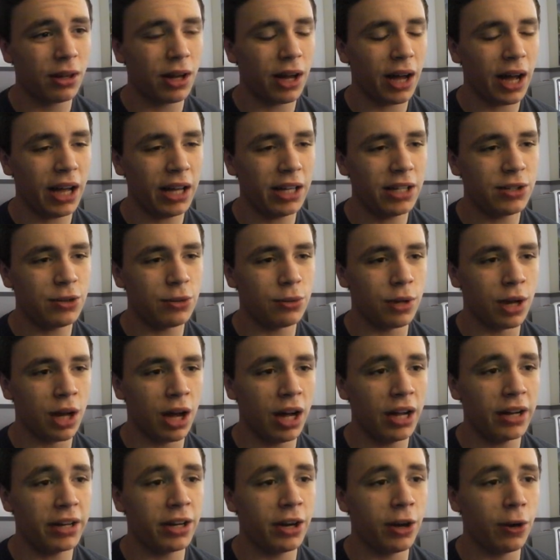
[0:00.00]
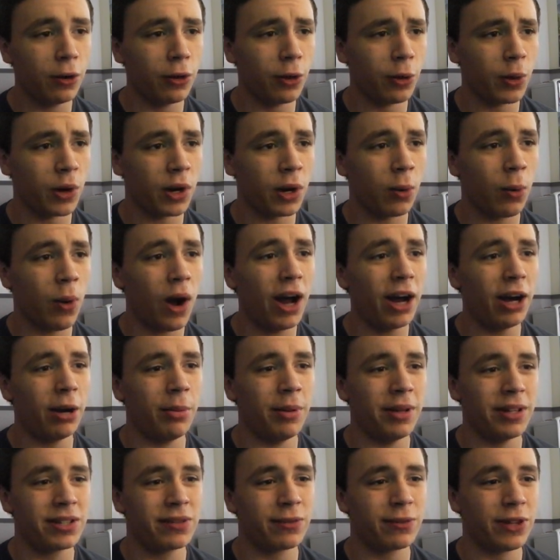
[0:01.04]
I do not know the
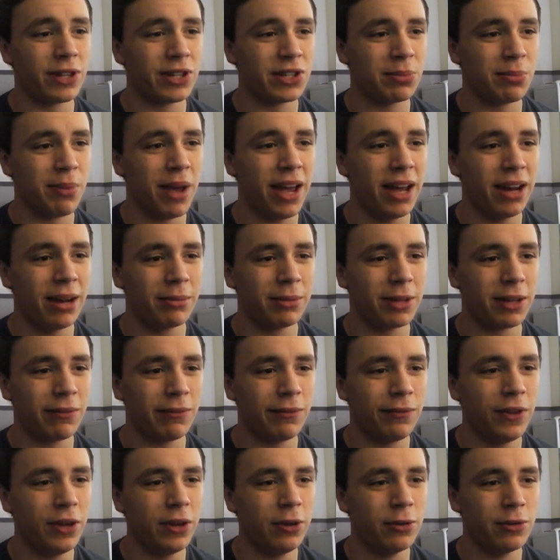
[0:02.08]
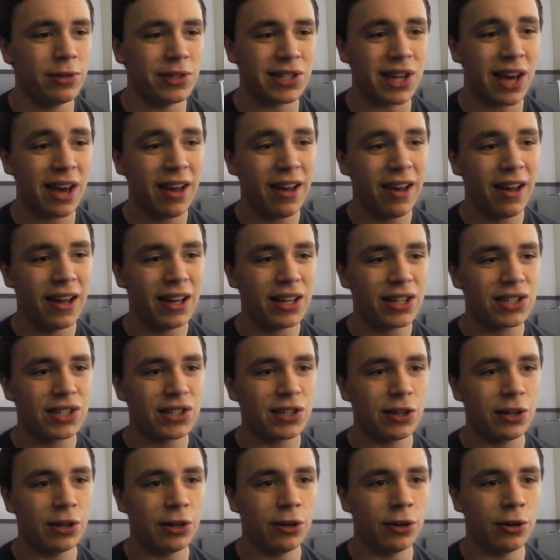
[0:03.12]
requirements for this, man. I'm confused.
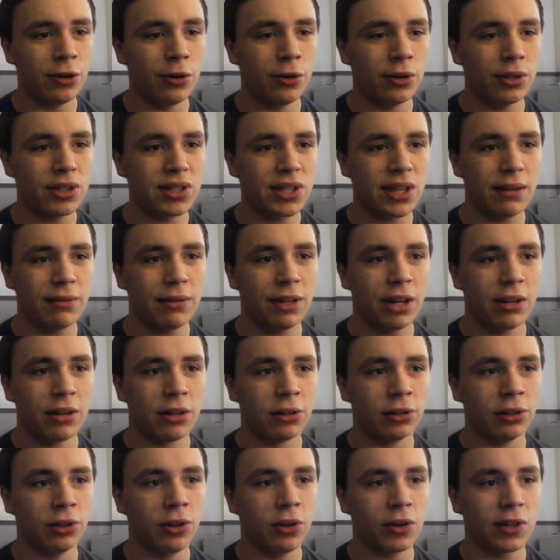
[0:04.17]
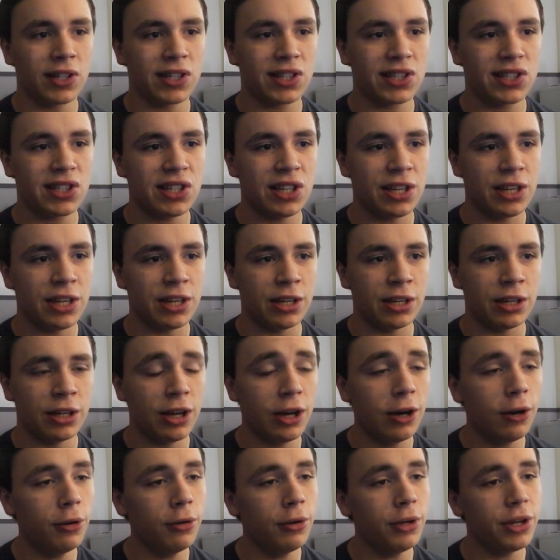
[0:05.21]
So, let's have another look-see.
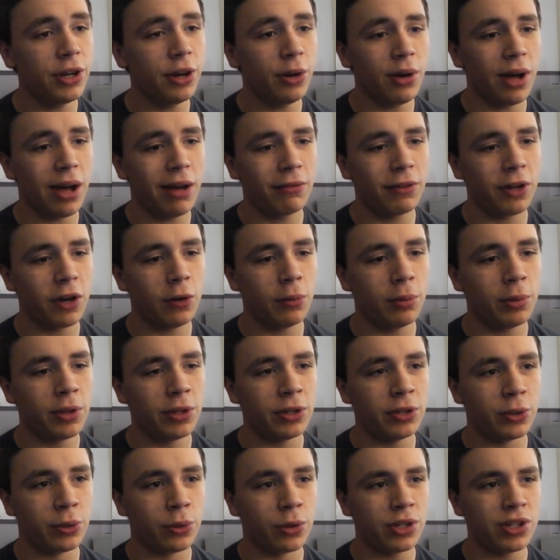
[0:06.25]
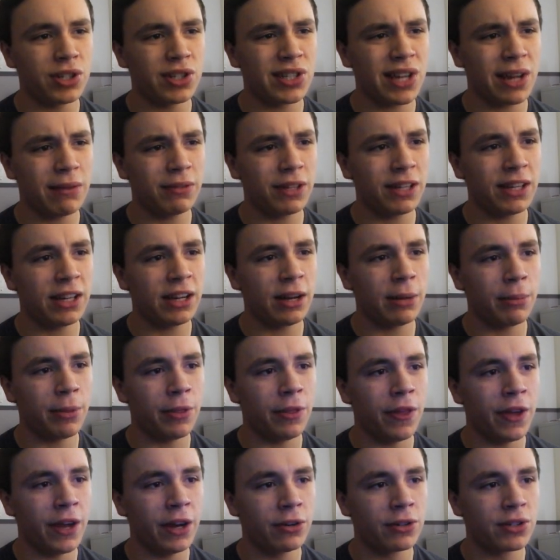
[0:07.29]
No, you don't have to open the door. You just have to get up
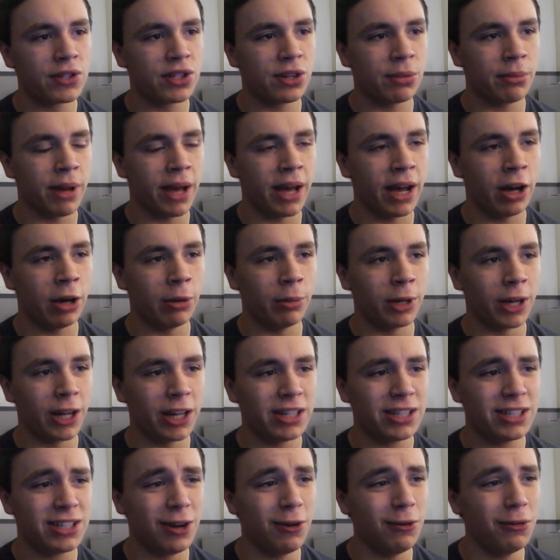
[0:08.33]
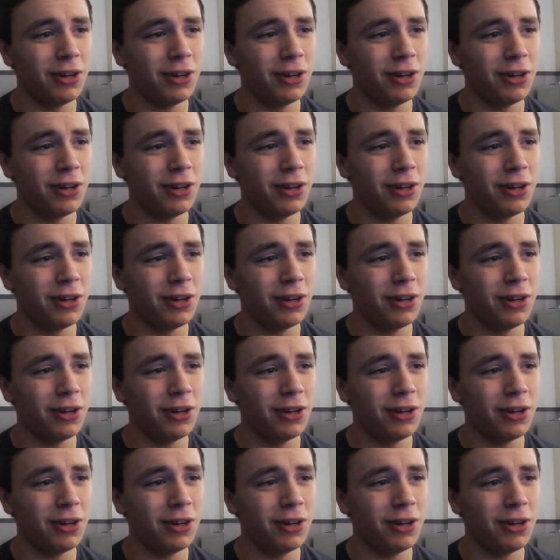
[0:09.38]
there somehow, but I don't